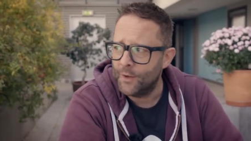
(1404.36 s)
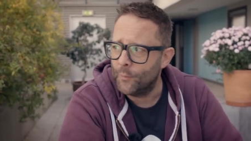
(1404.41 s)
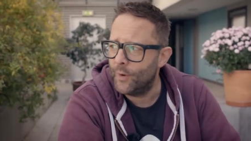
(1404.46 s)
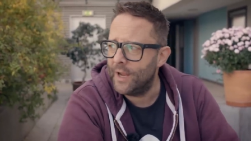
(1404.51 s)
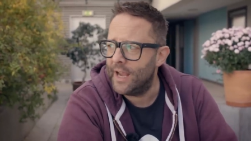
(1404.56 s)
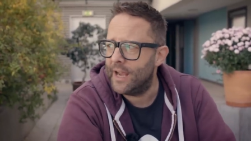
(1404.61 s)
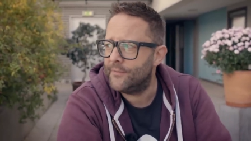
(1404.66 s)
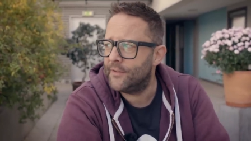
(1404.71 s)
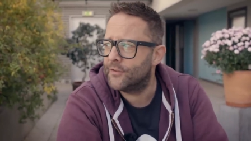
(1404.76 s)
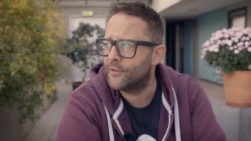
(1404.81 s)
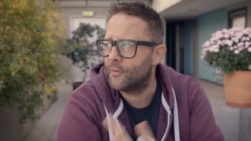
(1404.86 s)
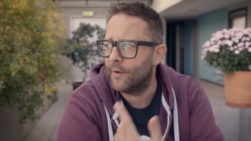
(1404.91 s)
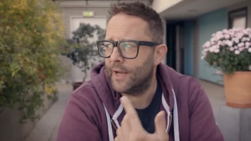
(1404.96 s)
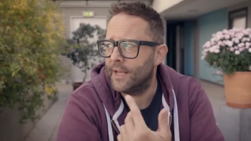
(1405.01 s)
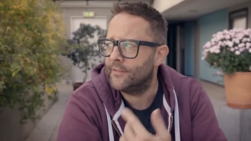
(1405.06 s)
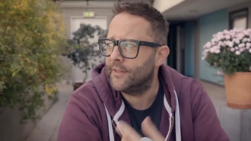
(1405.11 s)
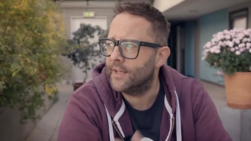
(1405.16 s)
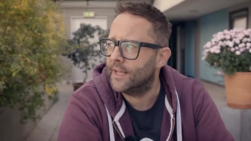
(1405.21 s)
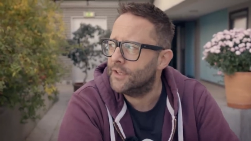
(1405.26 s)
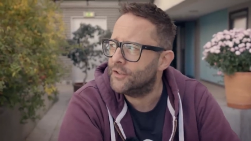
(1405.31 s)
We have this
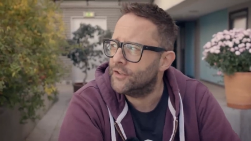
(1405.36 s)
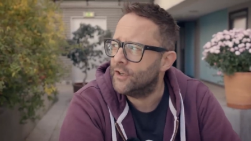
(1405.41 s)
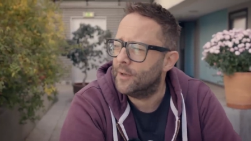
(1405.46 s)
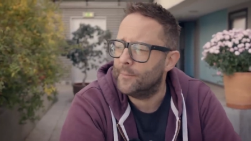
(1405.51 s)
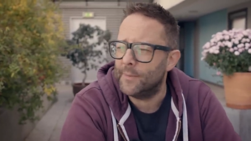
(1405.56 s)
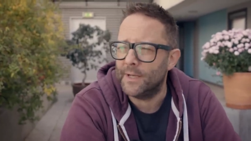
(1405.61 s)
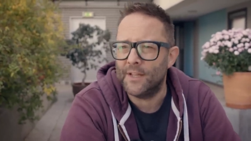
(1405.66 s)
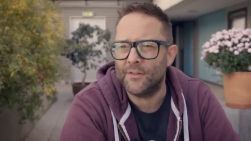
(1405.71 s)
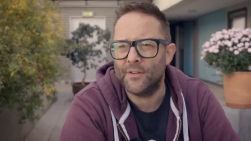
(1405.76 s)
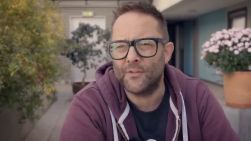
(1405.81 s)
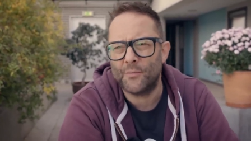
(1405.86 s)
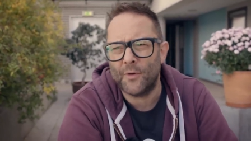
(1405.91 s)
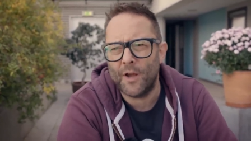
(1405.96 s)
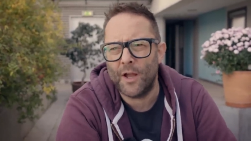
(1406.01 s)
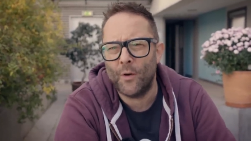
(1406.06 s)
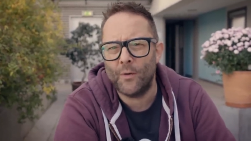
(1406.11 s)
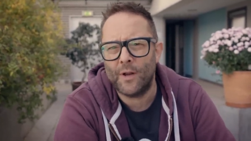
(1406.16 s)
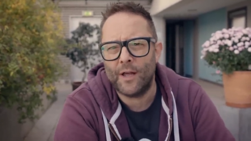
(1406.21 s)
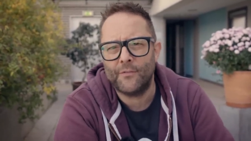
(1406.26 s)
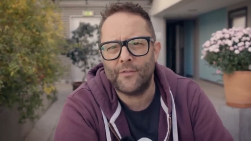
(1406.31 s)
great thing in Germany. Is this
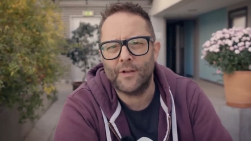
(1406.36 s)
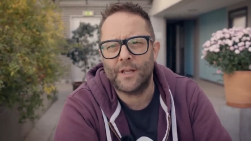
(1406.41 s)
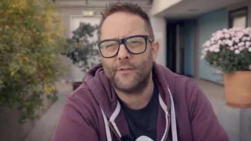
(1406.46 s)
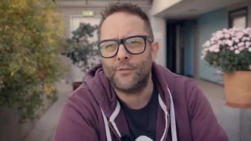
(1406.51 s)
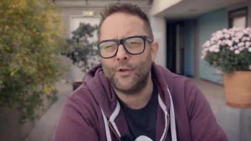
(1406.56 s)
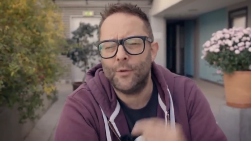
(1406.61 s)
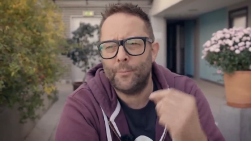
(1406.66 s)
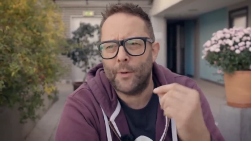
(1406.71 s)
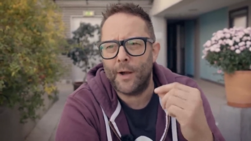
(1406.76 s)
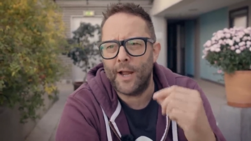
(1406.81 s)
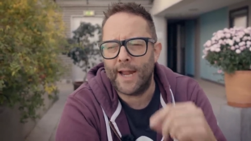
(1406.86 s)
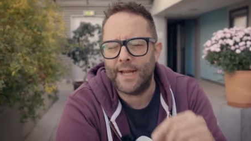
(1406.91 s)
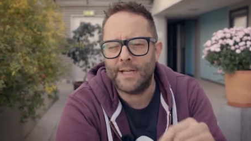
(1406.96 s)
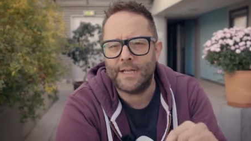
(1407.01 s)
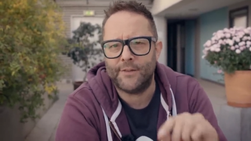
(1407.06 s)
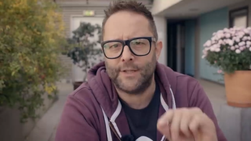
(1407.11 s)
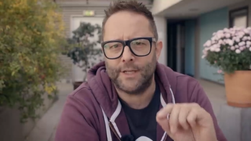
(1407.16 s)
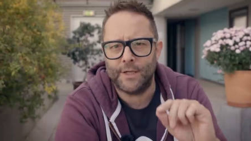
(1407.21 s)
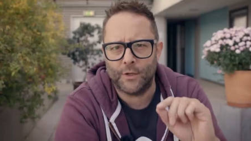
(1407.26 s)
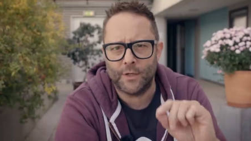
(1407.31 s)
right, Olaf? Like, if you buy
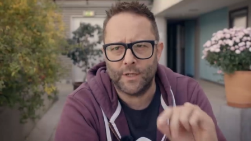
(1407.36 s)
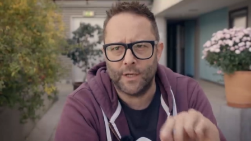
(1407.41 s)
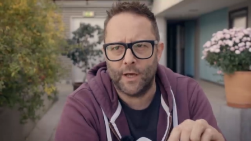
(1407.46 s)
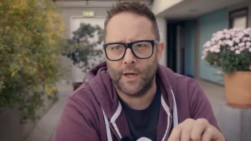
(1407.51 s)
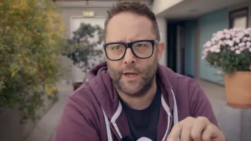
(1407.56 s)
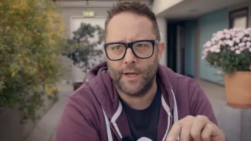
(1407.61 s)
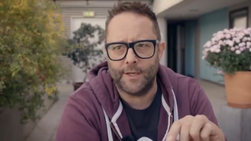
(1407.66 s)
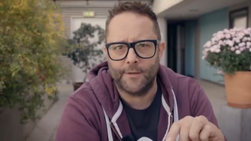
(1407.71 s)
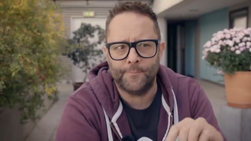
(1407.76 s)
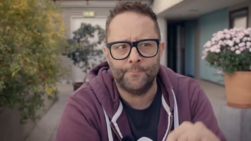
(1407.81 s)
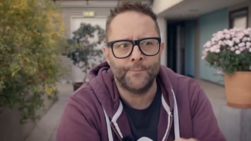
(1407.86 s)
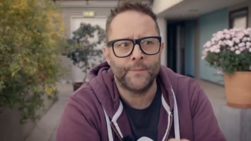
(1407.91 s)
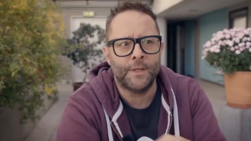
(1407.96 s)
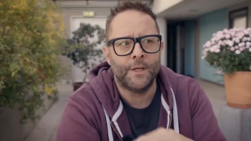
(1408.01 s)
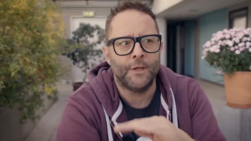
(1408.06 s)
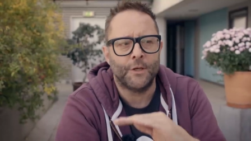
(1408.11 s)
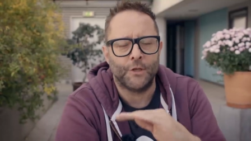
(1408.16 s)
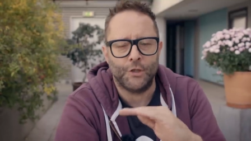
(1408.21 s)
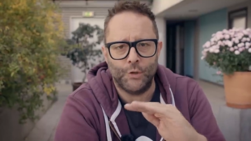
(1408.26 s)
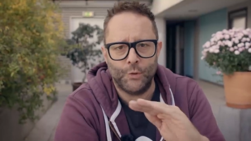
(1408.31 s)
anything online,
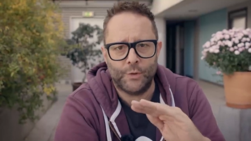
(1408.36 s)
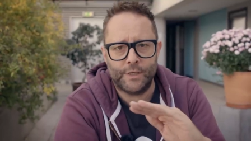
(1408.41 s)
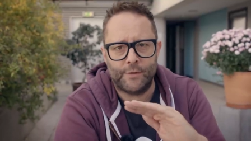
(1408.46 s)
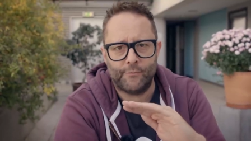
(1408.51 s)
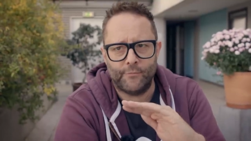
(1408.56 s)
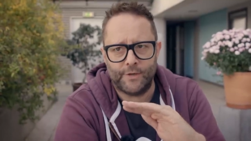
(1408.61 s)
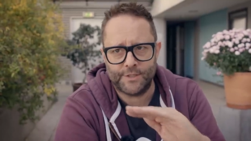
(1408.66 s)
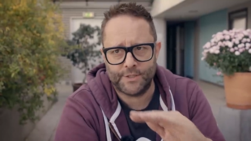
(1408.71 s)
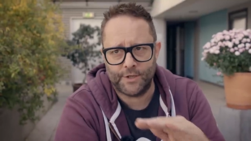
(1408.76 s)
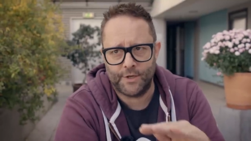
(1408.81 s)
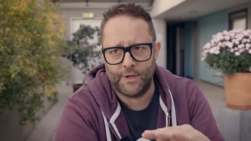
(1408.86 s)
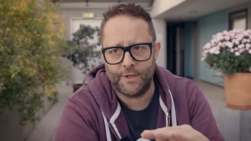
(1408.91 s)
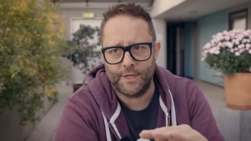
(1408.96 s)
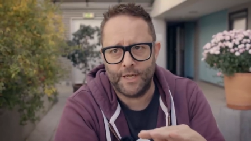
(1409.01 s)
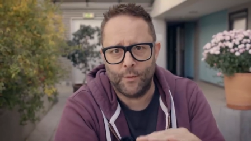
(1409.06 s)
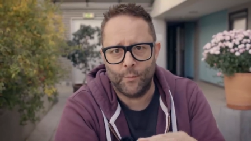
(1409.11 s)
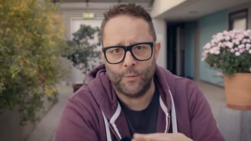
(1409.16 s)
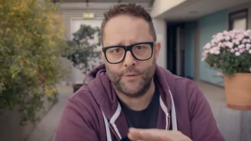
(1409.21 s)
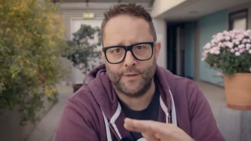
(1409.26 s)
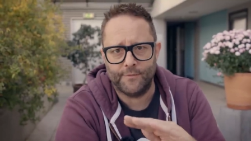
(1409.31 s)
you can return
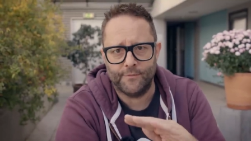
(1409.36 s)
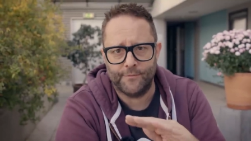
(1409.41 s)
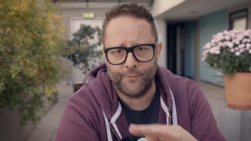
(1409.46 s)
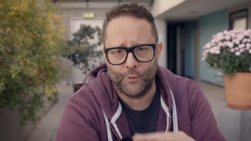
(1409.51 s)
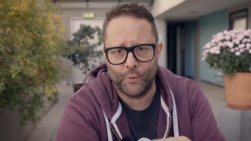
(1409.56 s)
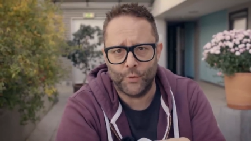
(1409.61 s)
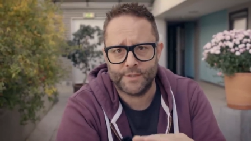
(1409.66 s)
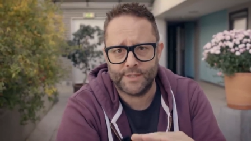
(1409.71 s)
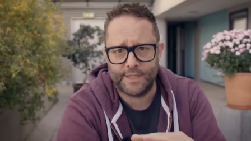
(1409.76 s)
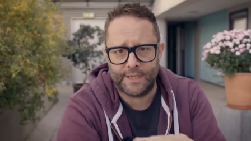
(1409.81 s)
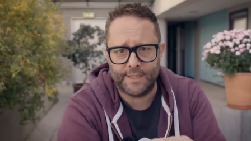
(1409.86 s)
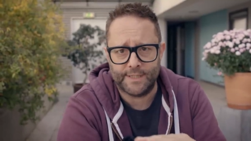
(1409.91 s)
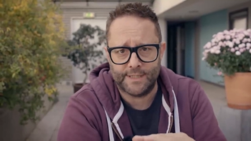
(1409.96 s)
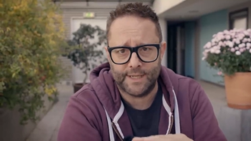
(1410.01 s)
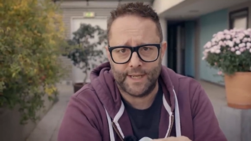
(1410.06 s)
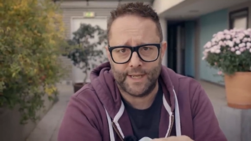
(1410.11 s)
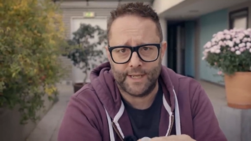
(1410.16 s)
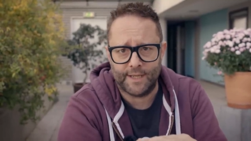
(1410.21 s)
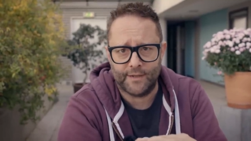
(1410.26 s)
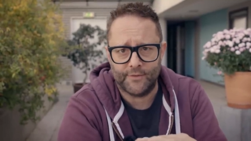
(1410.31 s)
it within 14
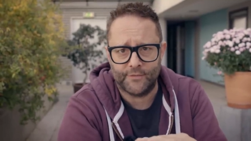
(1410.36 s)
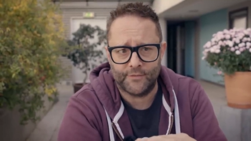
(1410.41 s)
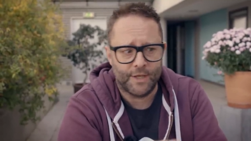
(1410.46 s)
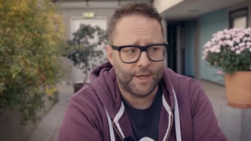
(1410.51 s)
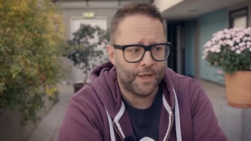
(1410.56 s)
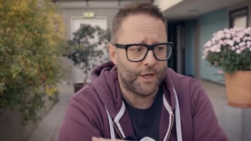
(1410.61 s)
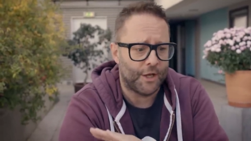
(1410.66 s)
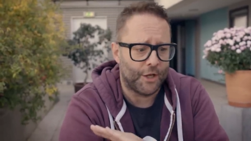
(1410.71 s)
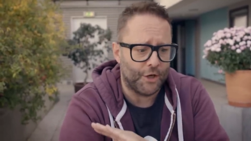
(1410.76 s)
days.